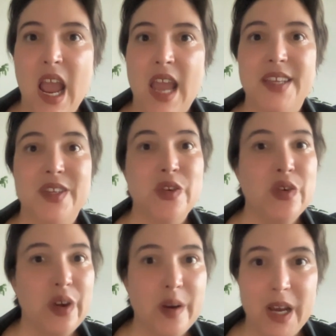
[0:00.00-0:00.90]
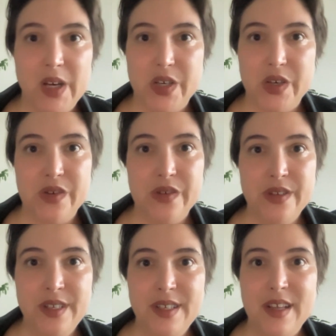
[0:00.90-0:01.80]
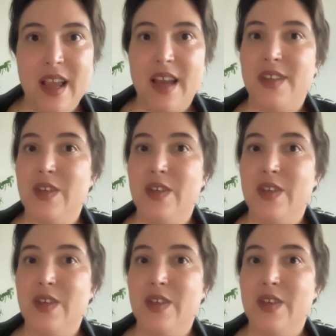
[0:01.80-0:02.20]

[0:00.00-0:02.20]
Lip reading: It is not about Jews. It